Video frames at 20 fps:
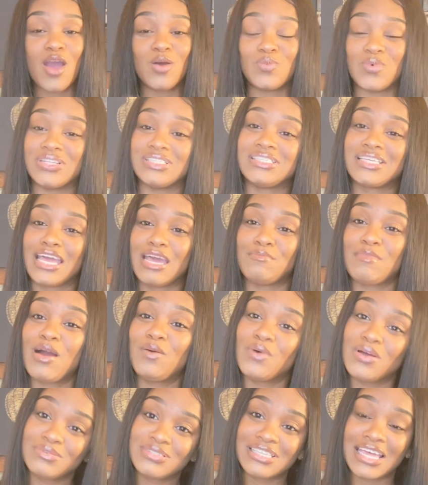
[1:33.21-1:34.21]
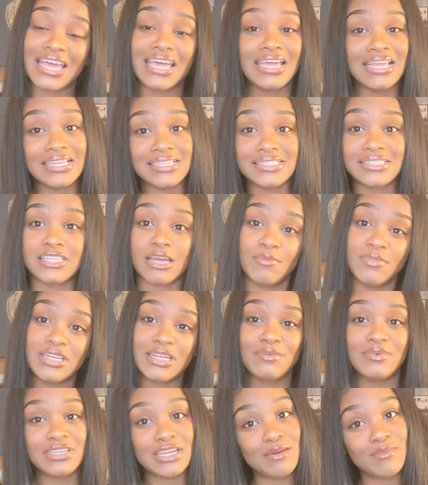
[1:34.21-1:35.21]
Once again, my website is
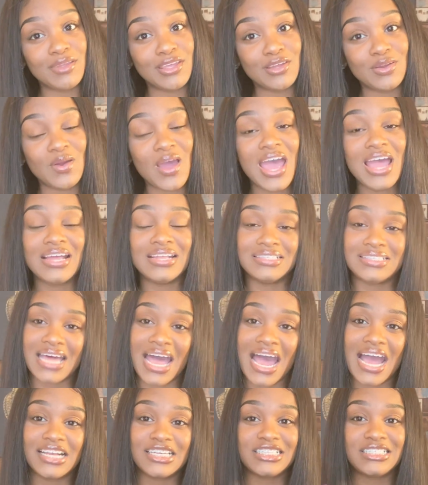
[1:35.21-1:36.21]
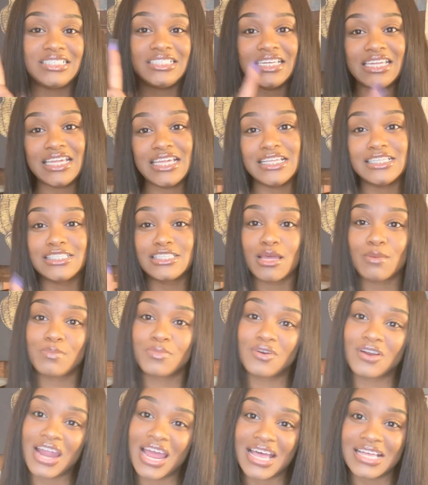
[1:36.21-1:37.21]

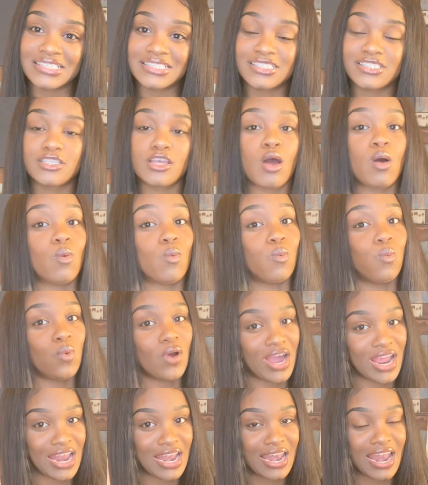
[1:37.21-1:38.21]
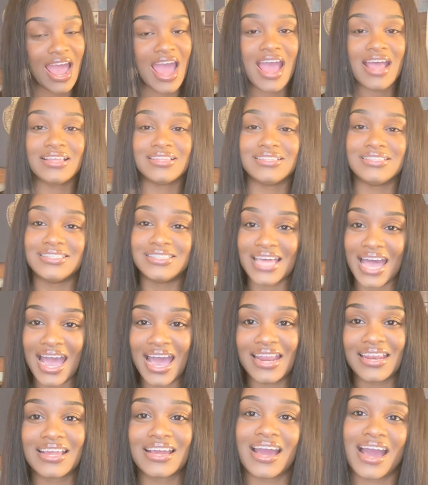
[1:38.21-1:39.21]

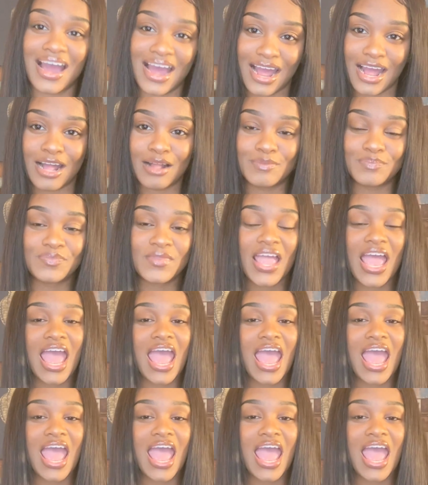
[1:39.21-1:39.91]
www.shespressed1.com.